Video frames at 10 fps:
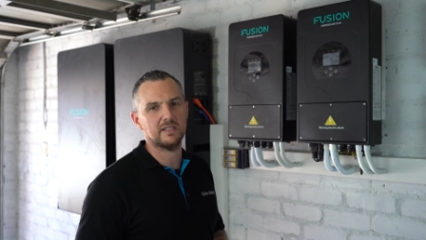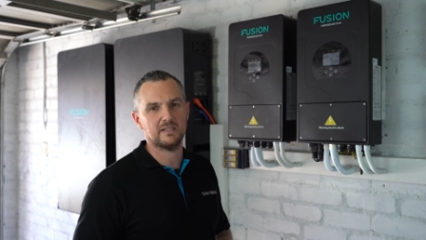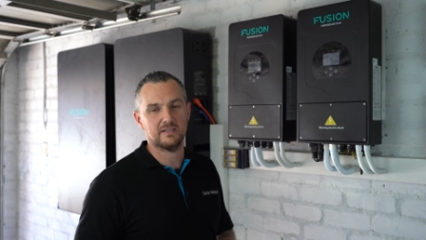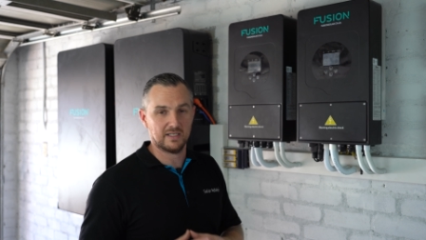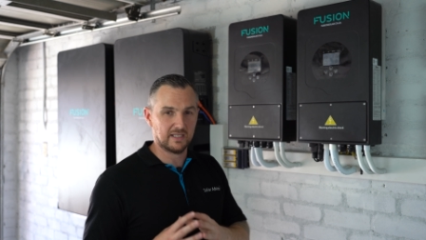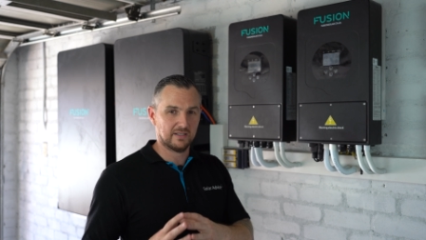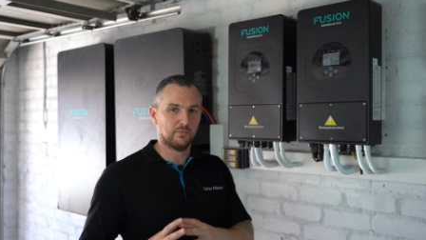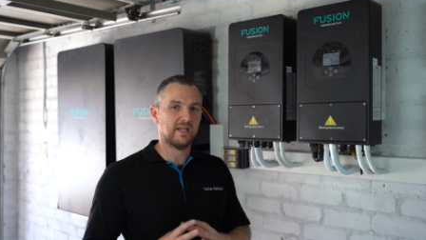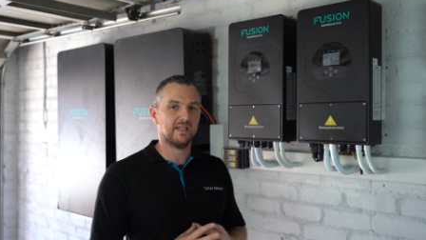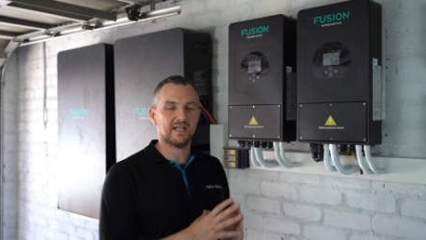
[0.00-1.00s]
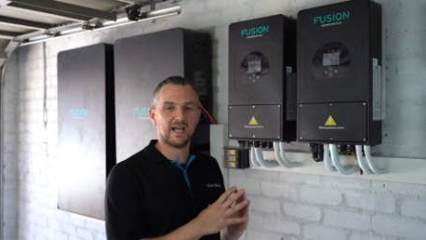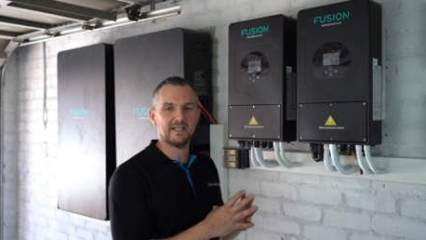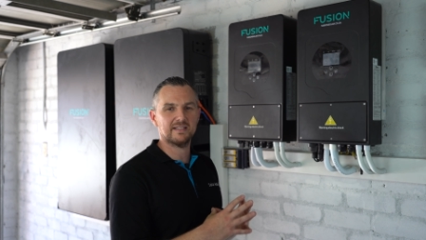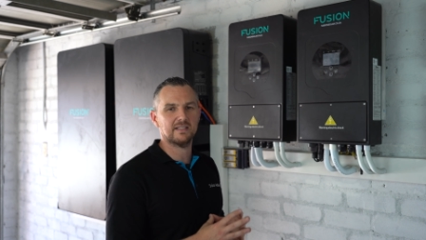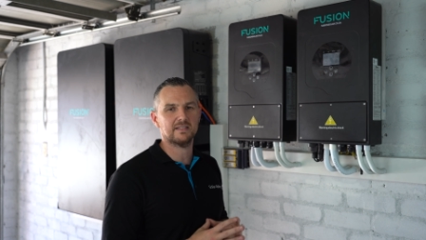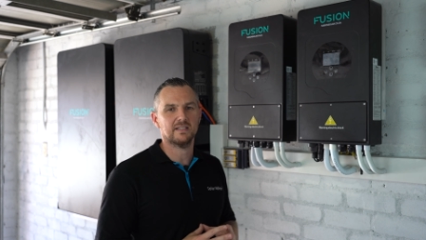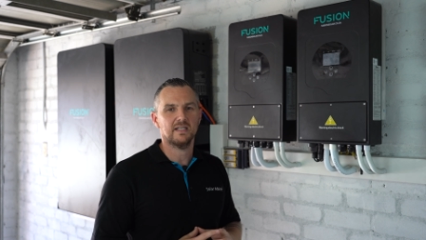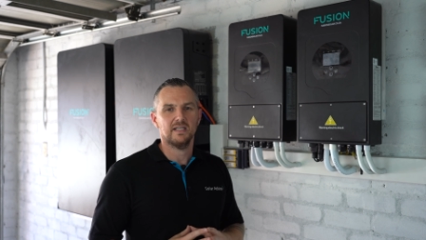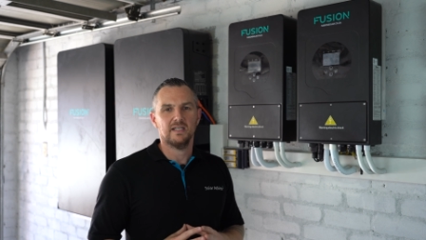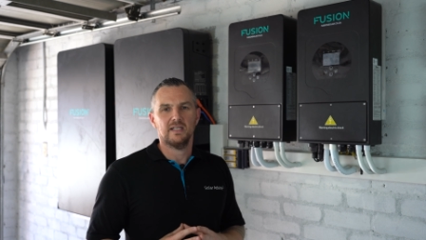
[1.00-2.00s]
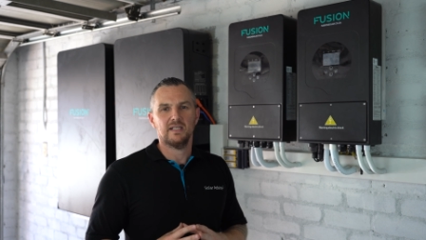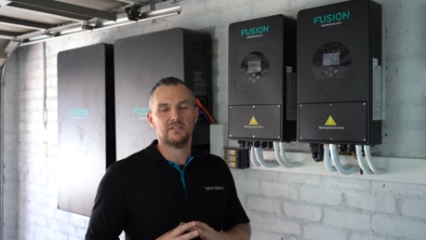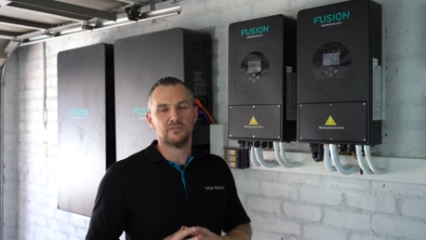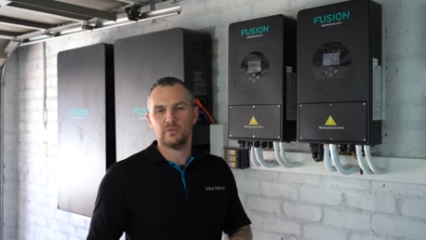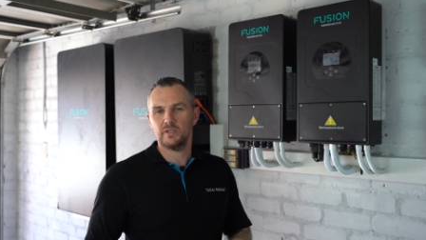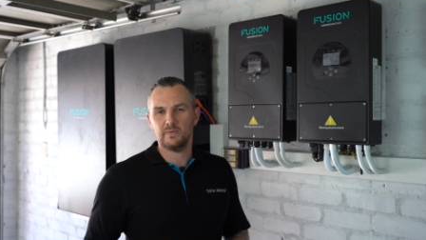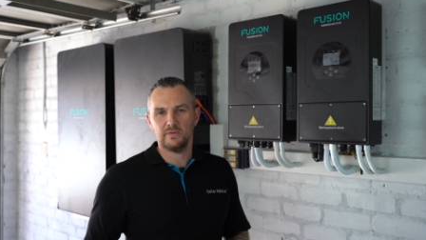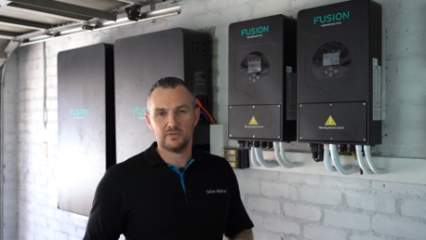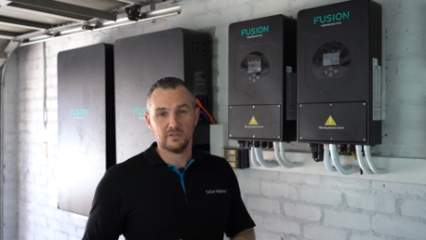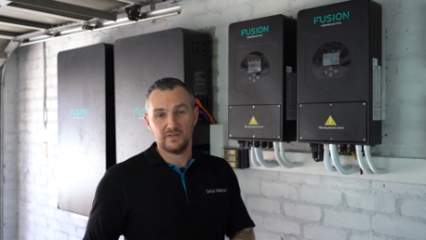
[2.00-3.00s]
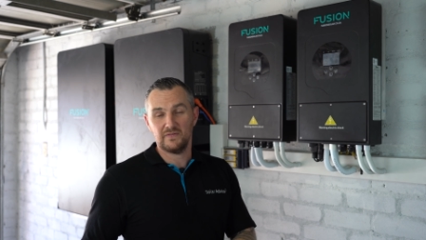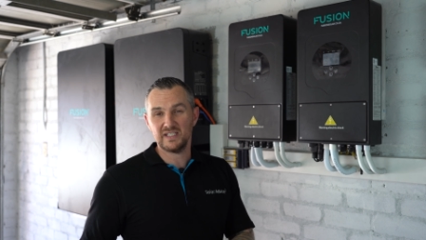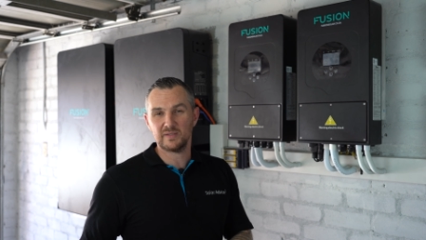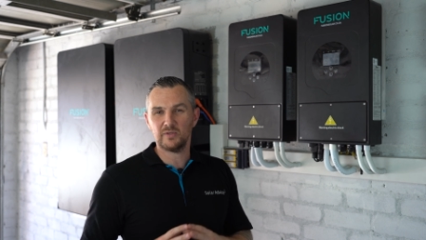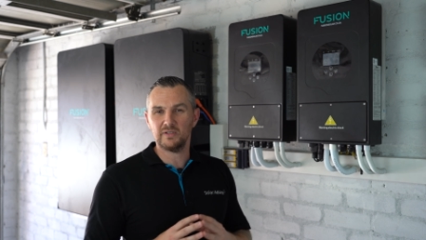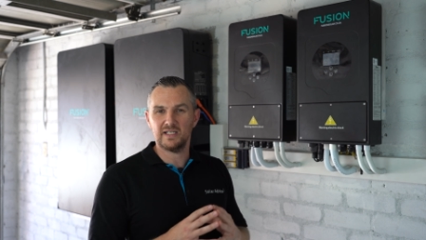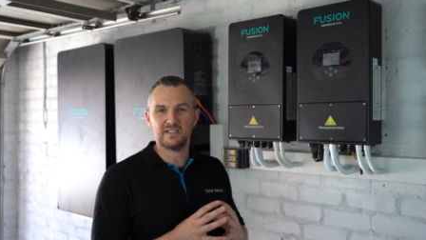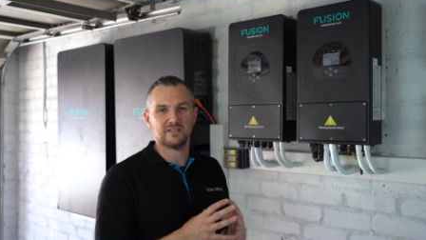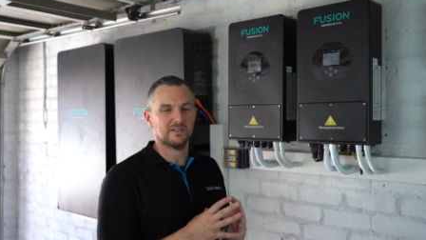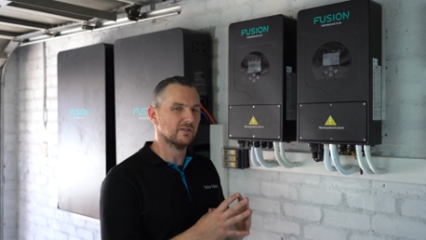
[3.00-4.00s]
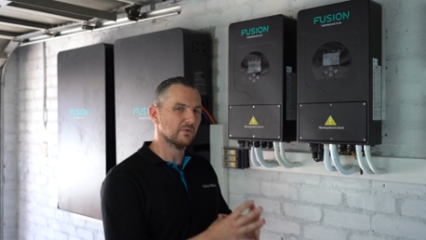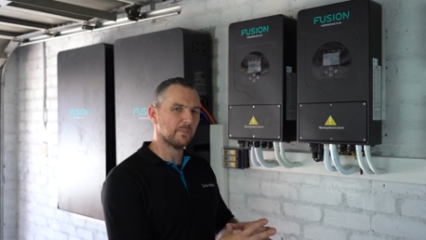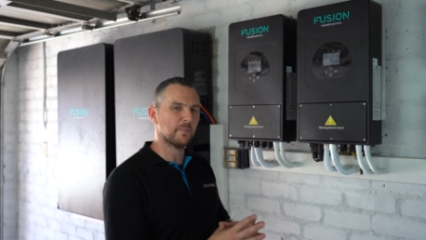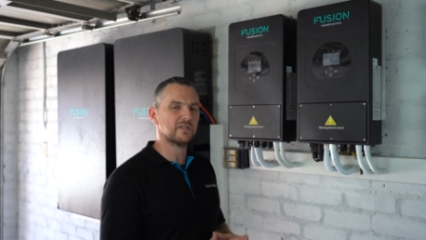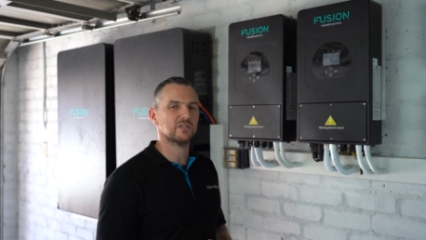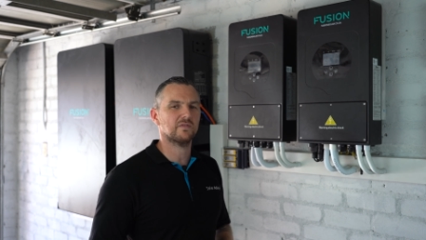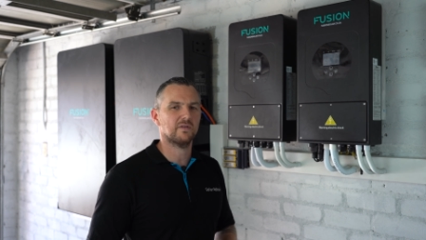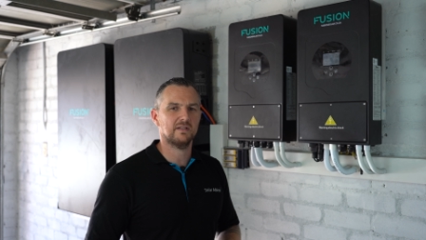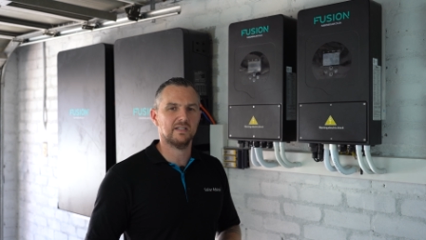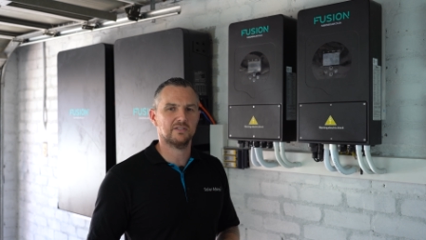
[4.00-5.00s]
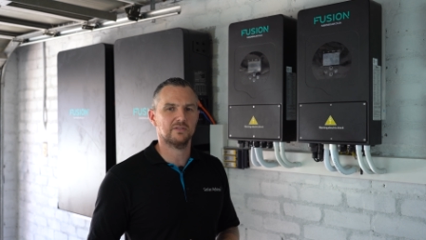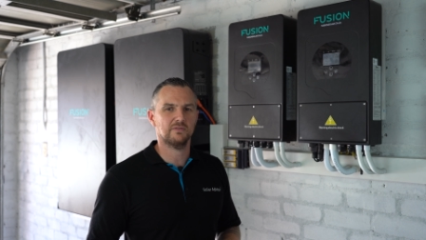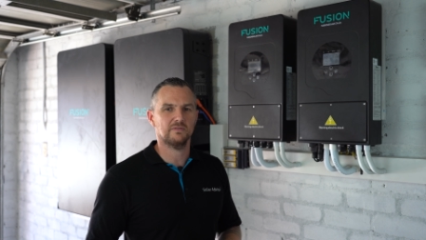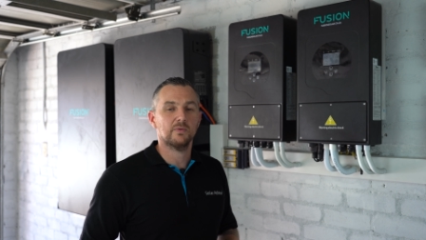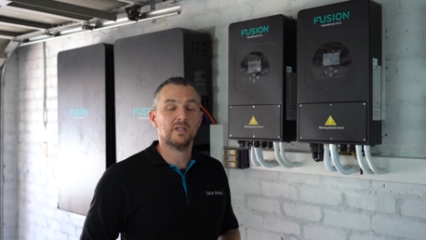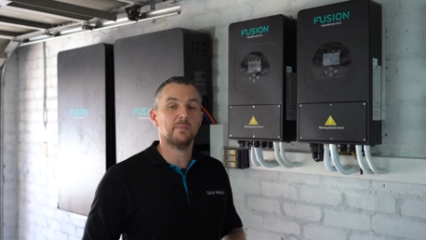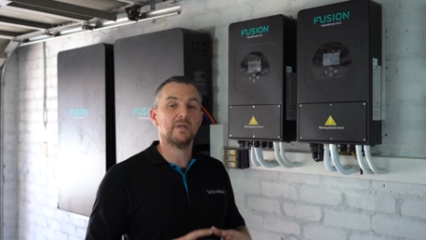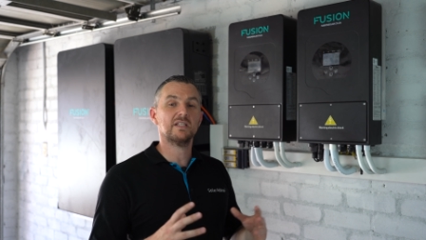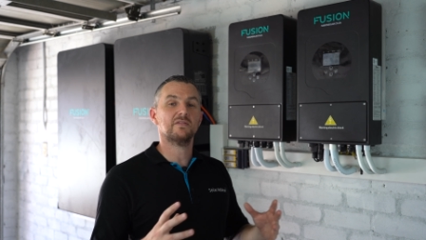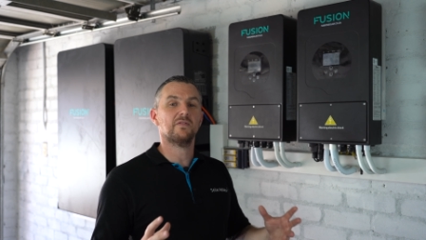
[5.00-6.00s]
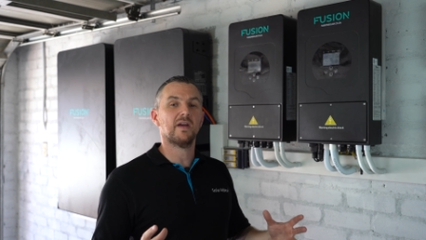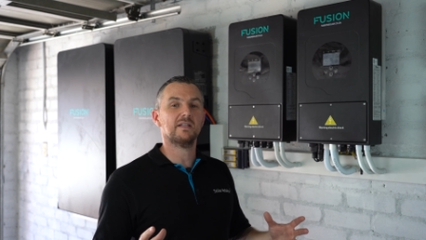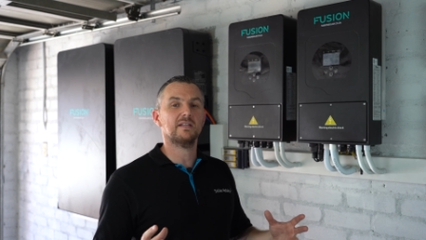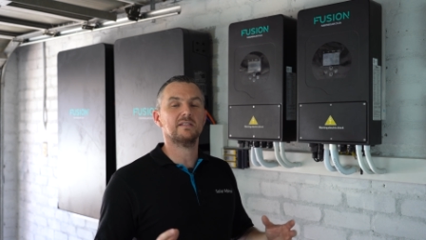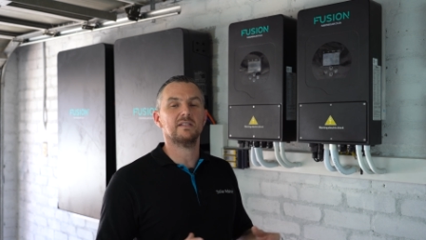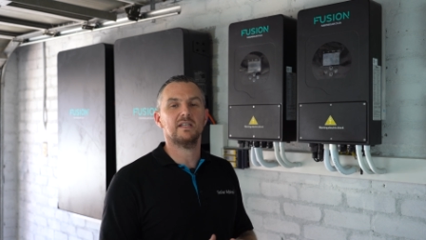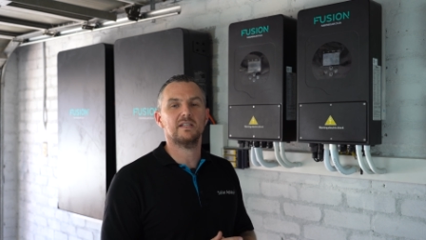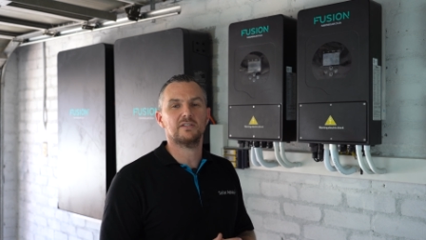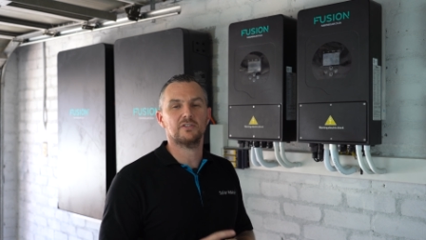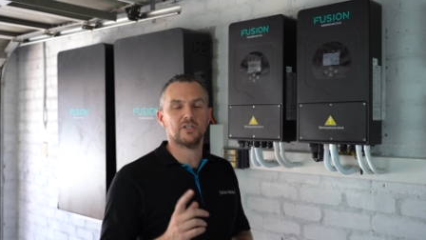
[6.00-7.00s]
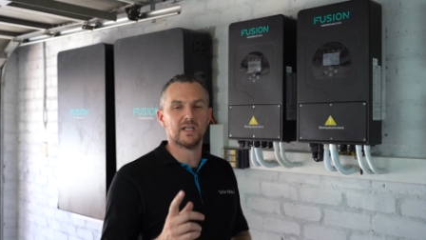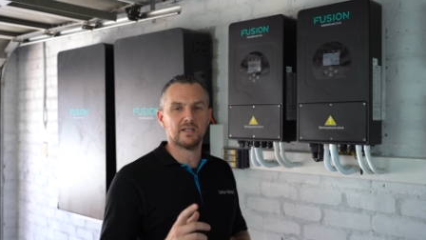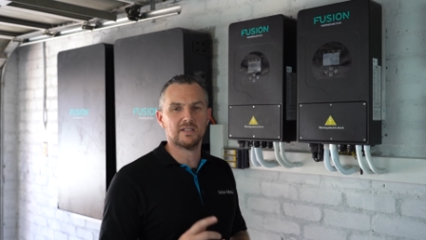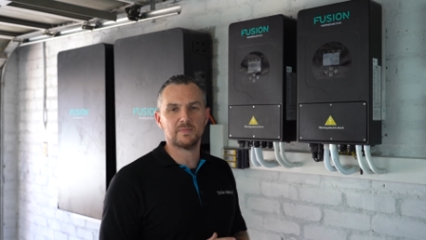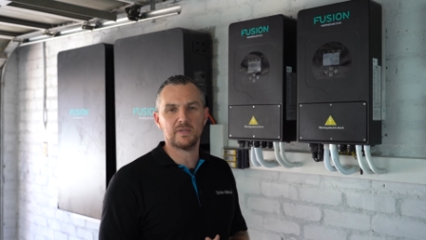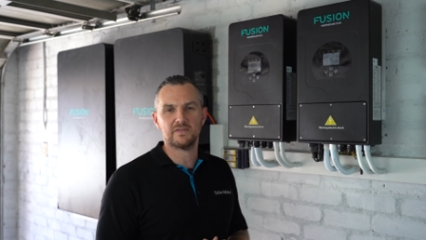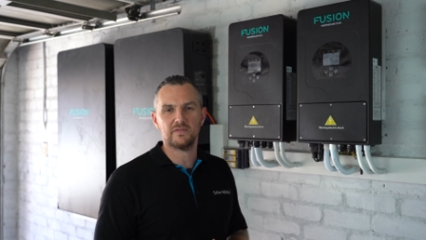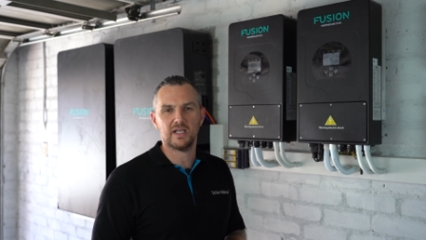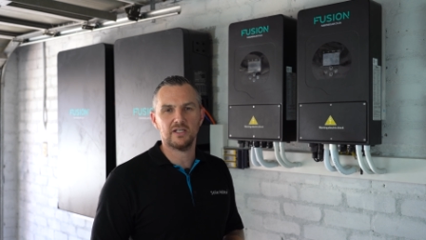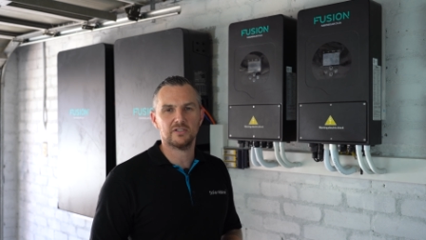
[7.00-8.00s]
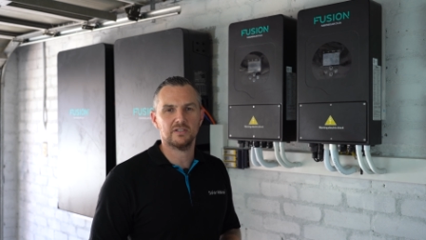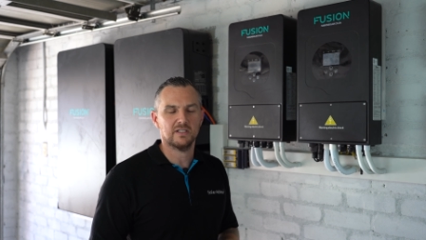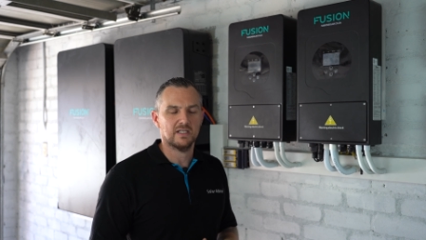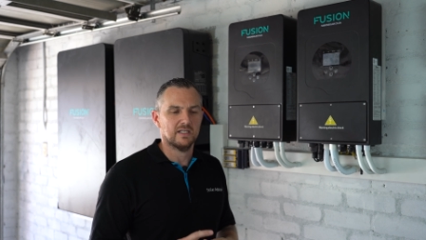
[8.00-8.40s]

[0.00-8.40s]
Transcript: in, in the way that I did it is totally, totally feasible. It's budget friendly too. One of the biggest factors is to check out the specification.